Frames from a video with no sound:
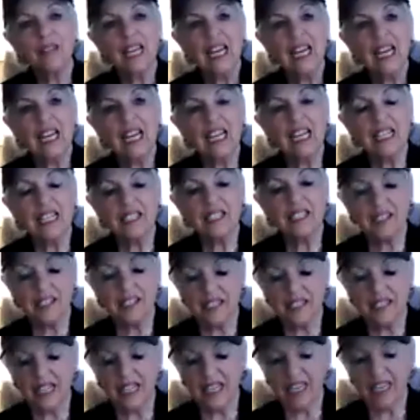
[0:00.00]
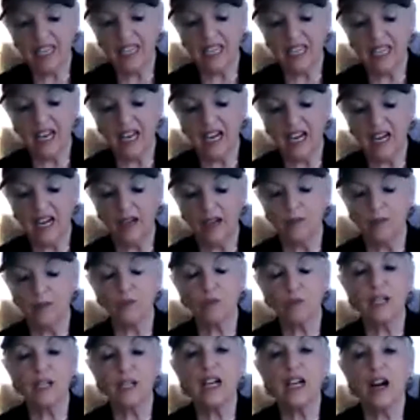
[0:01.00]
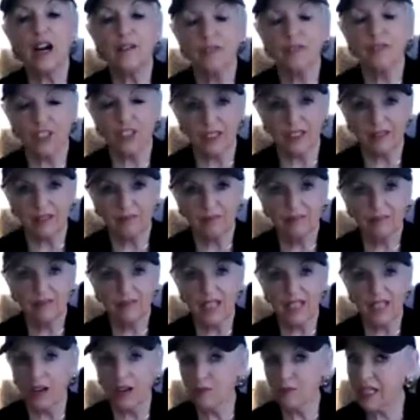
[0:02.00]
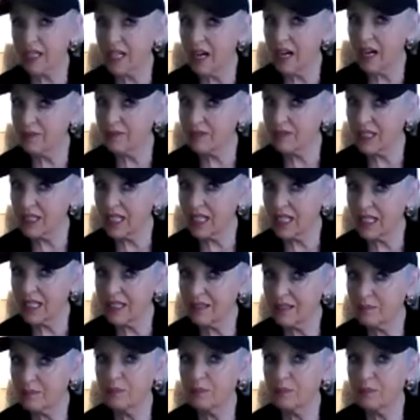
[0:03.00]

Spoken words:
is the recover, not recovery,